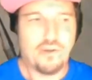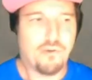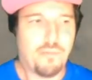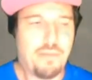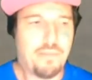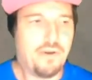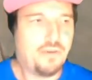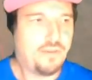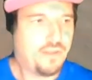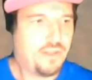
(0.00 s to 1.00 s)
Remember,
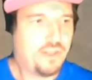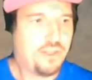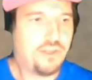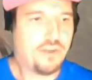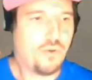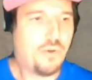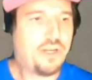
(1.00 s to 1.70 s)
you're going to